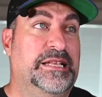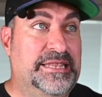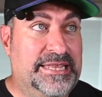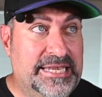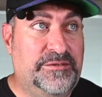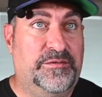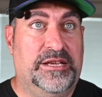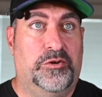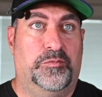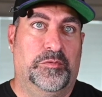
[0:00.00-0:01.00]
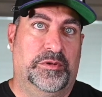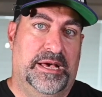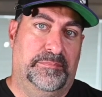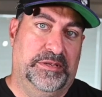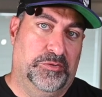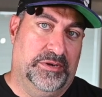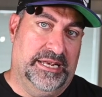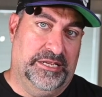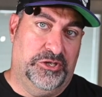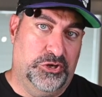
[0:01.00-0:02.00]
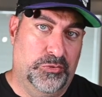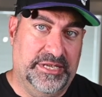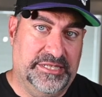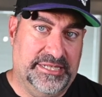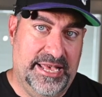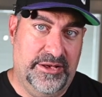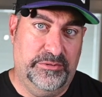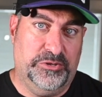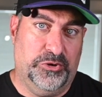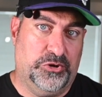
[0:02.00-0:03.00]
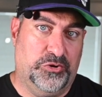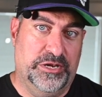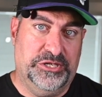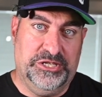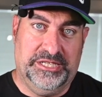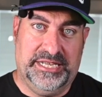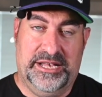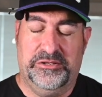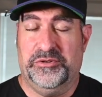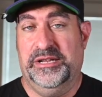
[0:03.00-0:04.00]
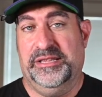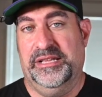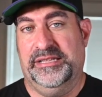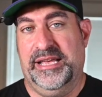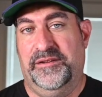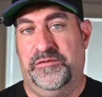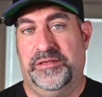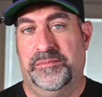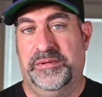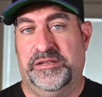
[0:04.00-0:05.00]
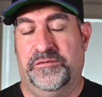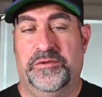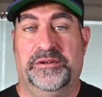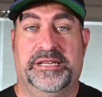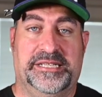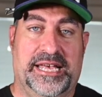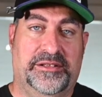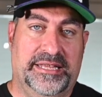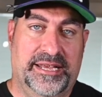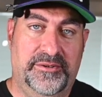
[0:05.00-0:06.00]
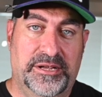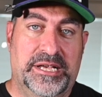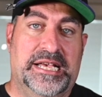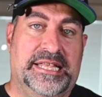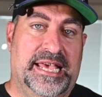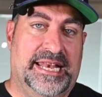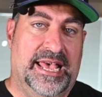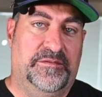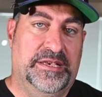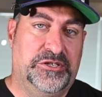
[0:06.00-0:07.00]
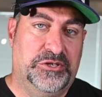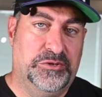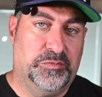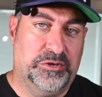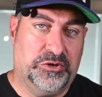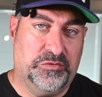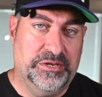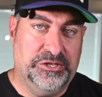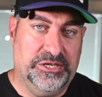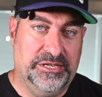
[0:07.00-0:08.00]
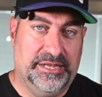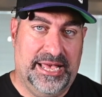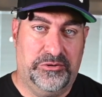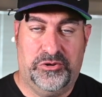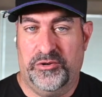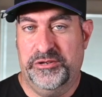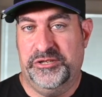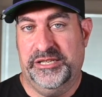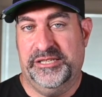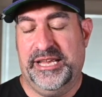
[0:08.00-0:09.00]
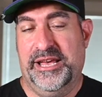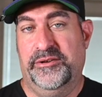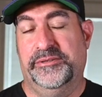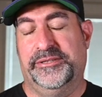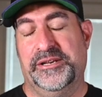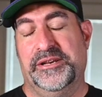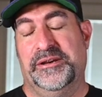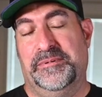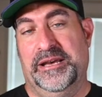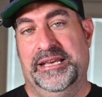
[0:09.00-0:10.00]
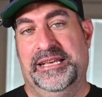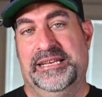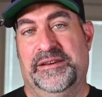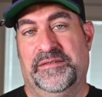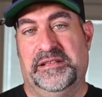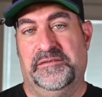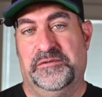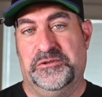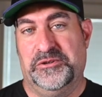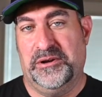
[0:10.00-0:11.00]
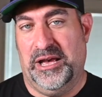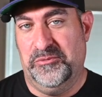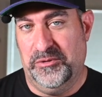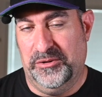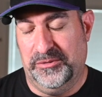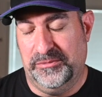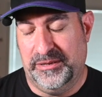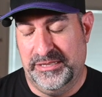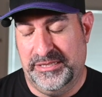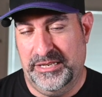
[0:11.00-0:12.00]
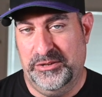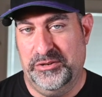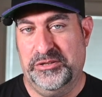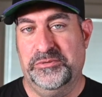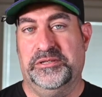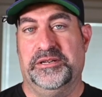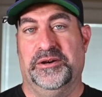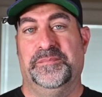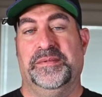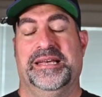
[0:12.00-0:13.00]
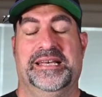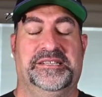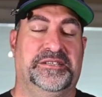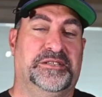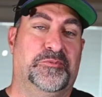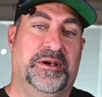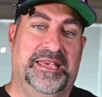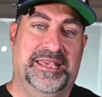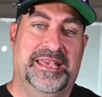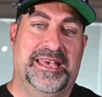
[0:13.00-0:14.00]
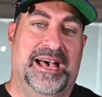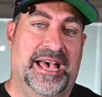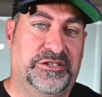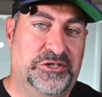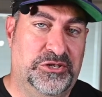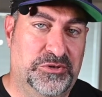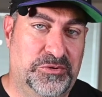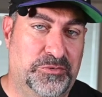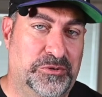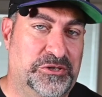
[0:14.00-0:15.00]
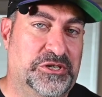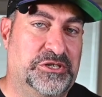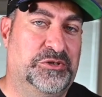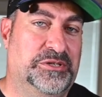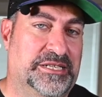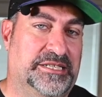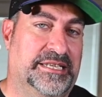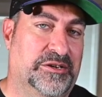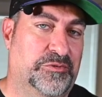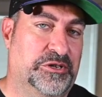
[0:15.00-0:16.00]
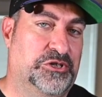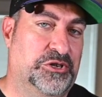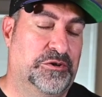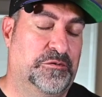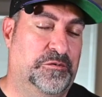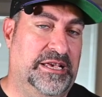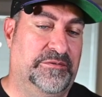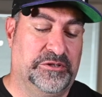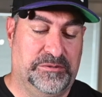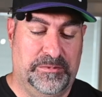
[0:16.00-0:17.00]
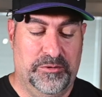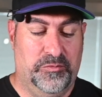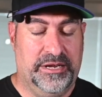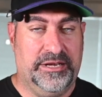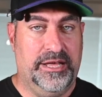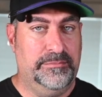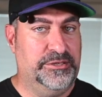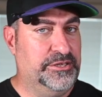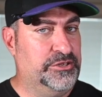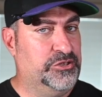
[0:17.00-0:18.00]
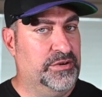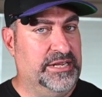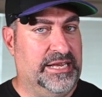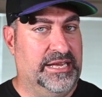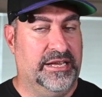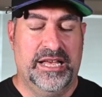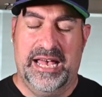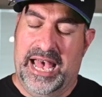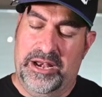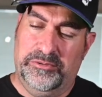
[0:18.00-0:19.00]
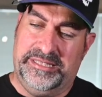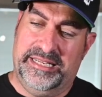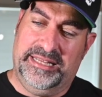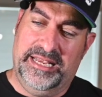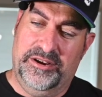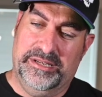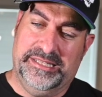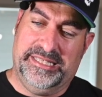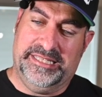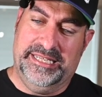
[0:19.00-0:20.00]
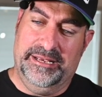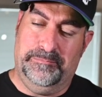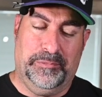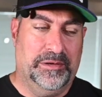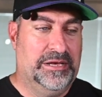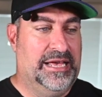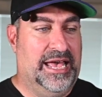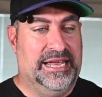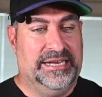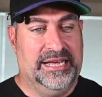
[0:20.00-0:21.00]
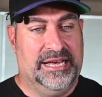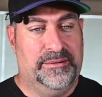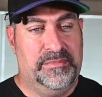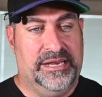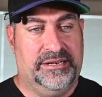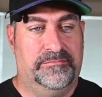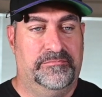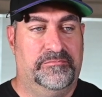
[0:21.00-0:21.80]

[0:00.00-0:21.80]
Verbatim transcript: in this video, we will not be doing any chewing sounds or crunchy sounds or anything like that for the misophonias out there that have issues with cringing, loud, crunching sounds. But in the event of the future, I will continue to do so. That's just the way I chew just to distinguish flavors. But when it comes to drinking, I don't sit there and sip and uh, make